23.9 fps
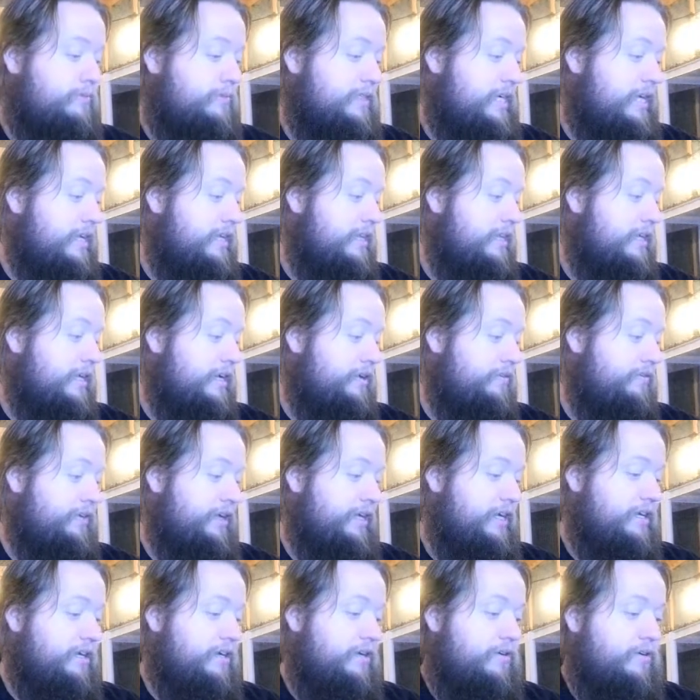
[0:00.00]
Then we
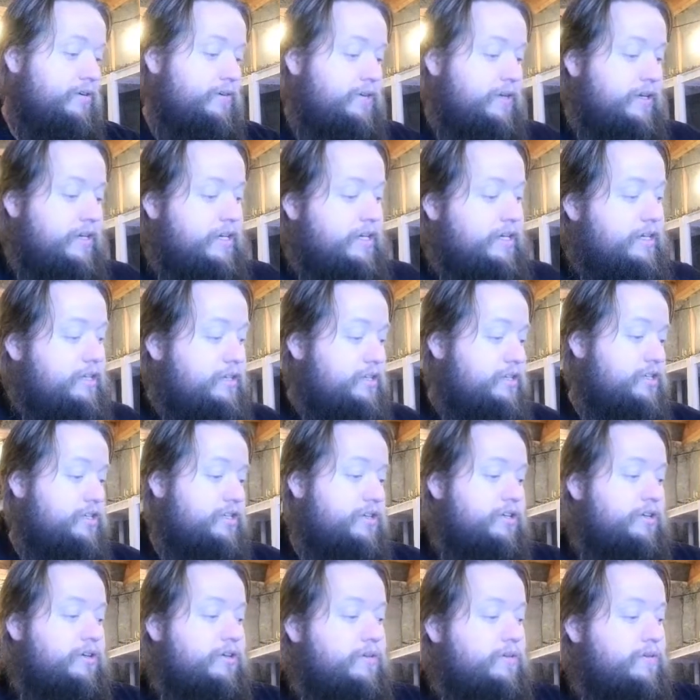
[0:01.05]
go
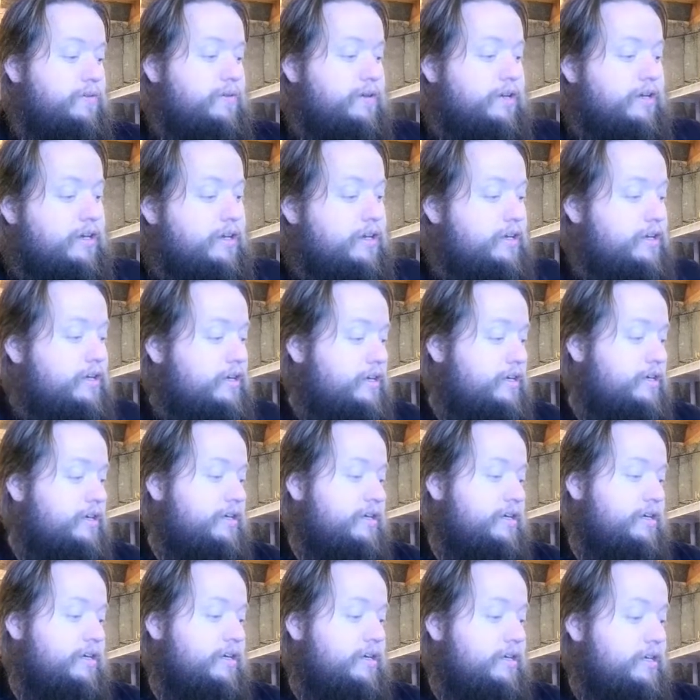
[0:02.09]
into
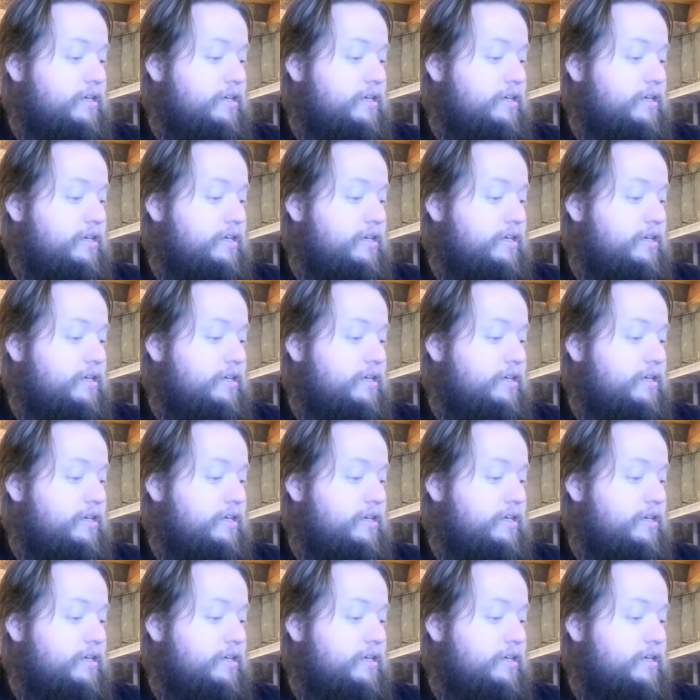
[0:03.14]
our...